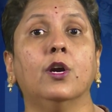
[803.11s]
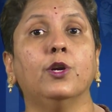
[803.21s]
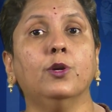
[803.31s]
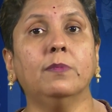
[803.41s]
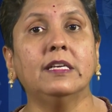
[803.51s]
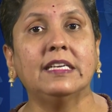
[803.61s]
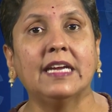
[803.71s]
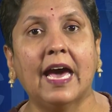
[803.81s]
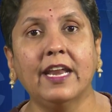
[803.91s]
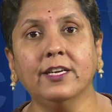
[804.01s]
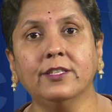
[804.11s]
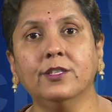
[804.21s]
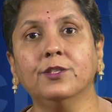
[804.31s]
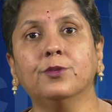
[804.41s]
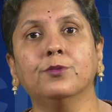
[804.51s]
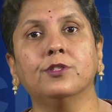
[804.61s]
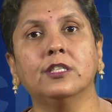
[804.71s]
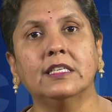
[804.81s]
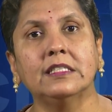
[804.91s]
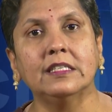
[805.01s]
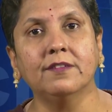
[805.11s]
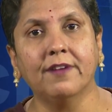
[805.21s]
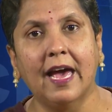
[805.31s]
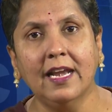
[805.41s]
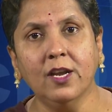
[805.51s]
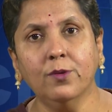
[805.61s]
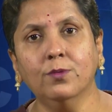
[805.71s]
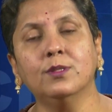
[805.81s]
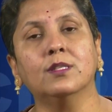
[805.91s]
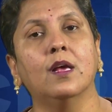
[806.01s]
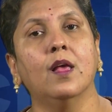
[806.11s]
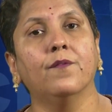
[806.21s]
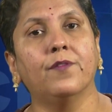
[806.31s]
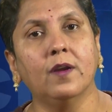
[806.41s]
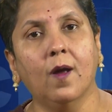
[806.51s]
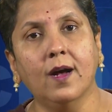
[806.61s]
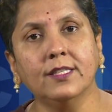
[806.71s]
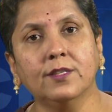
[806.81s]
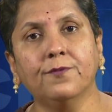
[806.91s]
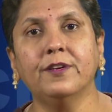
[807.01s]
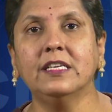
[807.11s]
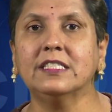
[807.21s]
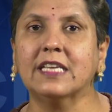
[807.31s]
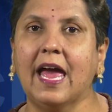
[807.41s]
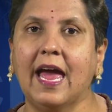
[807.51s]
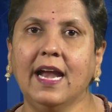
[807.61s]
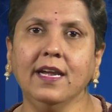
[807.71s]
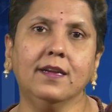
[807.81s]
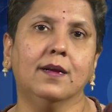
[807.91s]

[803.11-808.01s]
human character through changing values, philosophies and